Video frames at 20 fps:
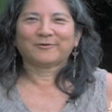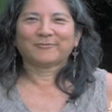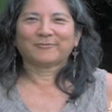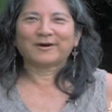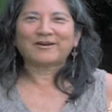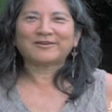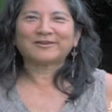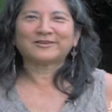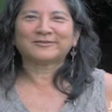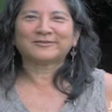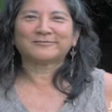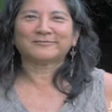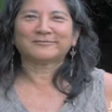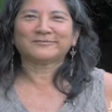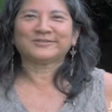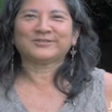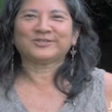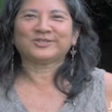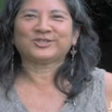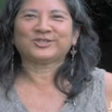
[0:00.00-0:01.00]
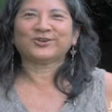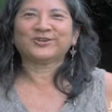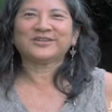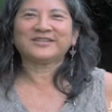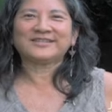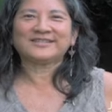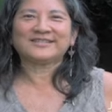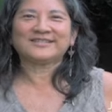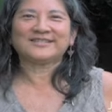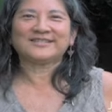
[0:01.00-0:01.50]
Welcome to
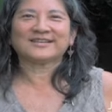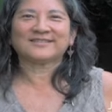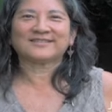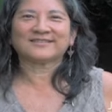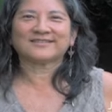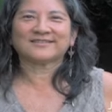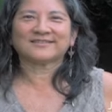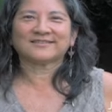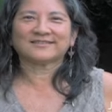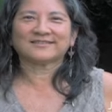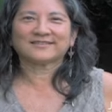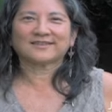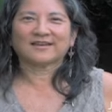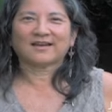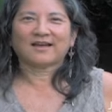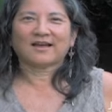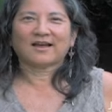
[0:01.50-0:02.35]
Journey to Justice.